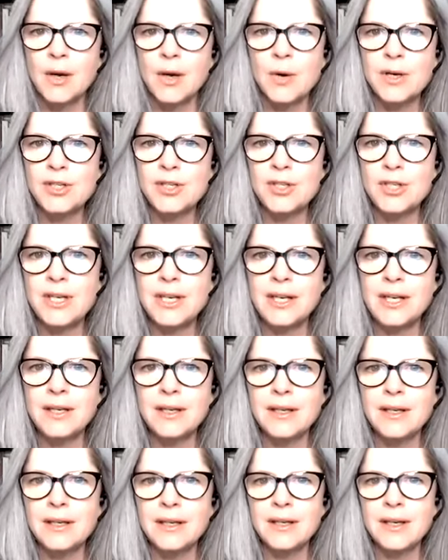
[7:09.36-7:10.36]
questioning,
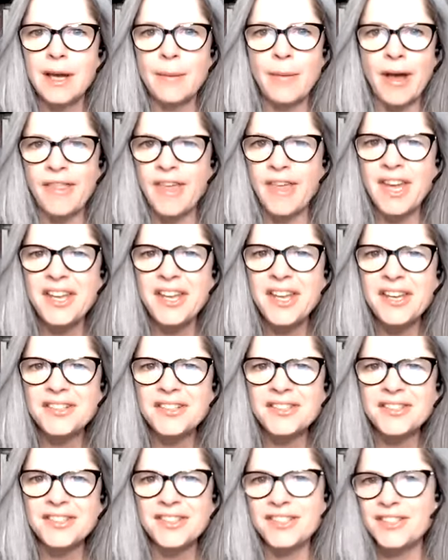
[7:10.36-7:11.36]
am I there
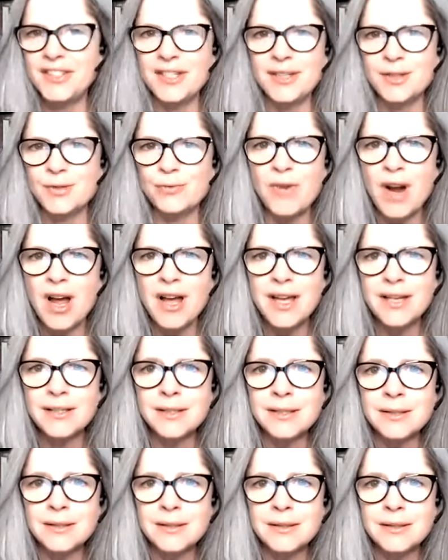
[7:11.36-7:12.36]
yet? Is this
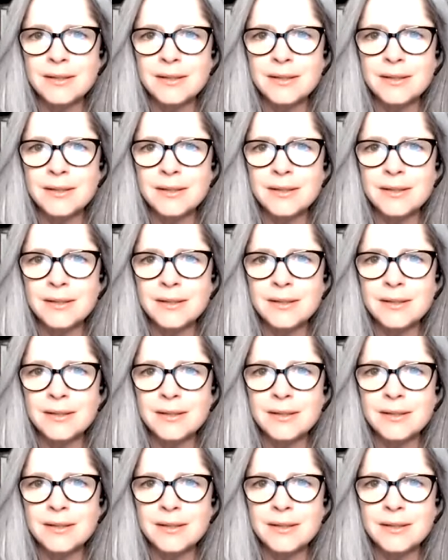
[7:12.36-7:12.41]
right?